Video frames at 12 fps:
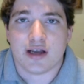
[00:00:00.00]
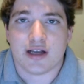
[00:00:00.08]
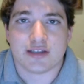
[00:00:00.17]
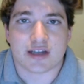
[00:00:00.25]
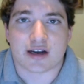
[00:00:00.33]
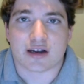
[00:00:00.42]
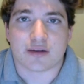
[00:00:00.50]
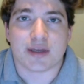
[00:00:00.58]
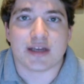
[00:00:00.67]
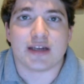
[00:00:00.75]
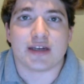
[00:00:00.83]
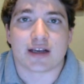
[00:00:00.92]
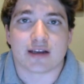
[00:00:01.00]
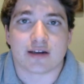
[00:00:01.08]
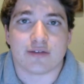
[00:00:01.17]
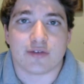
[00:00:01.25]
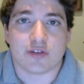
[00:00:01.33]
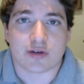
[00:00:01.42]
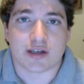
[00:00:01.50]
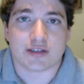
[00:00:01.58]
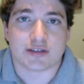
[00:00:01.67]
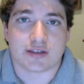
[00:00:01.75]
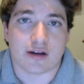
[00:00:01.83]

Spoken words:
It's not going to be indicative of the rest